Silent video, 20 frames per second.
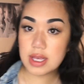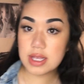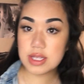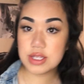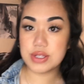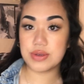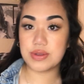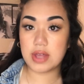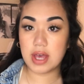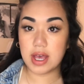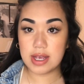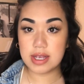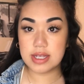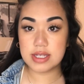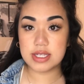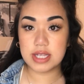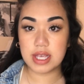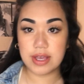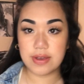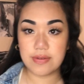So that
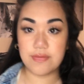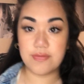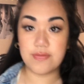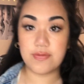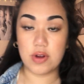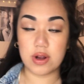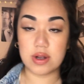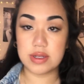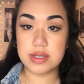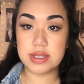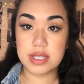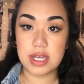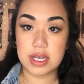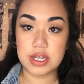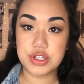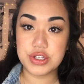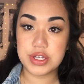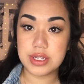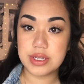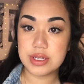is the first
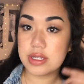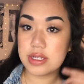section